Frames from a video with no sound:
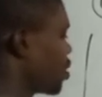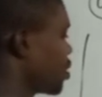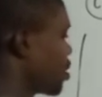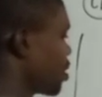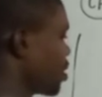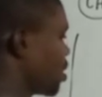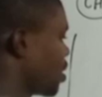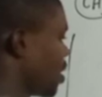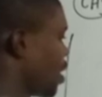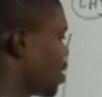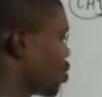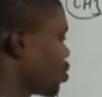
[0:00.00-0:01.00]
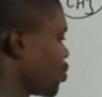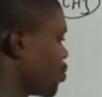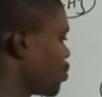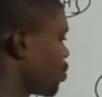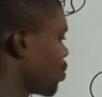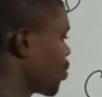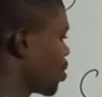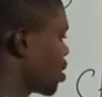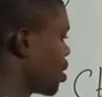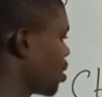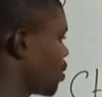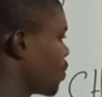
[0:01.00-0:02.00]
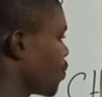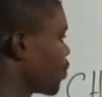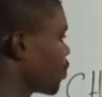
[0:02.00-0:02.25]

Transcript: CH2, C.